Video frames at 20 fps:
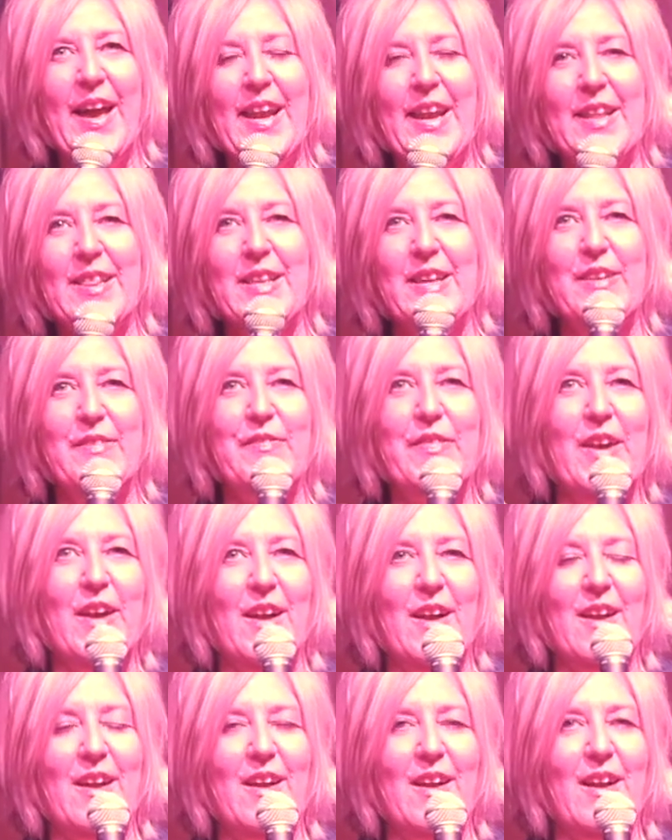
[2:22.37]
And I live
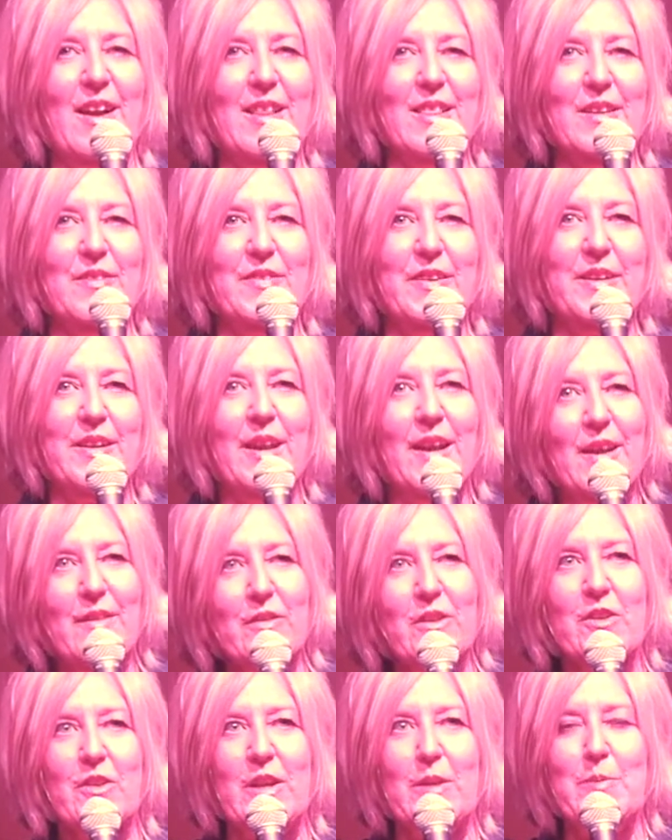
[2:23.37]
uh, I live in
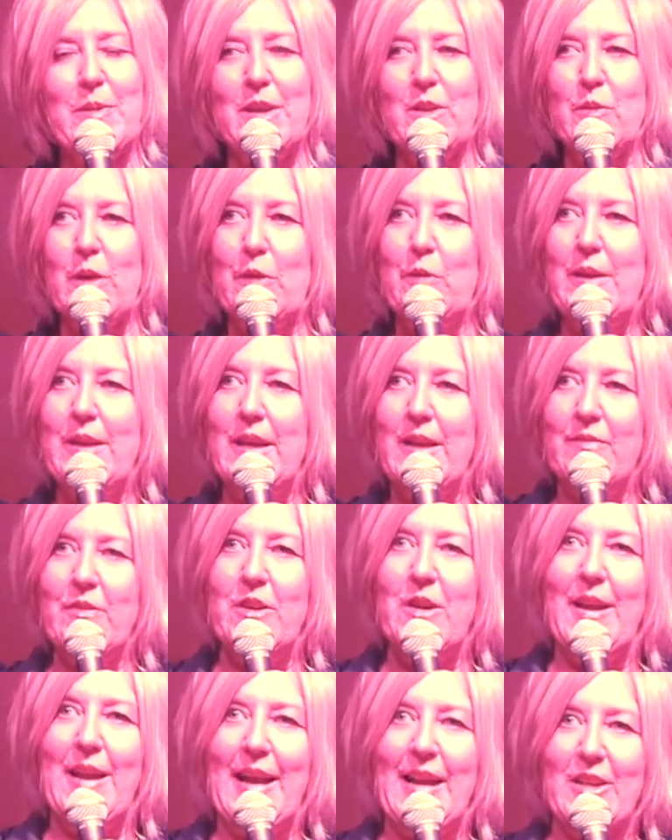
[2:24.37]
Evergreen. By the way, we
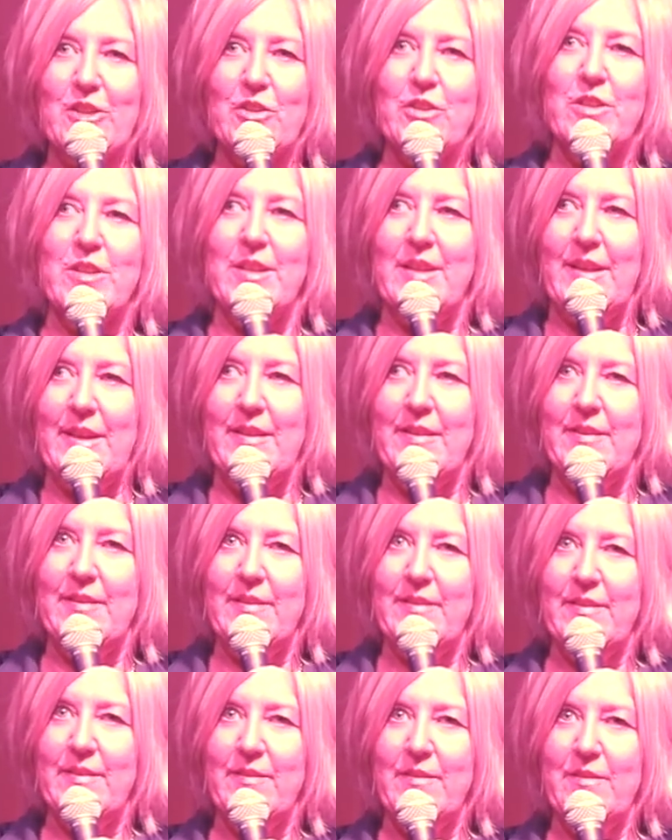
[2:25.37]
never actually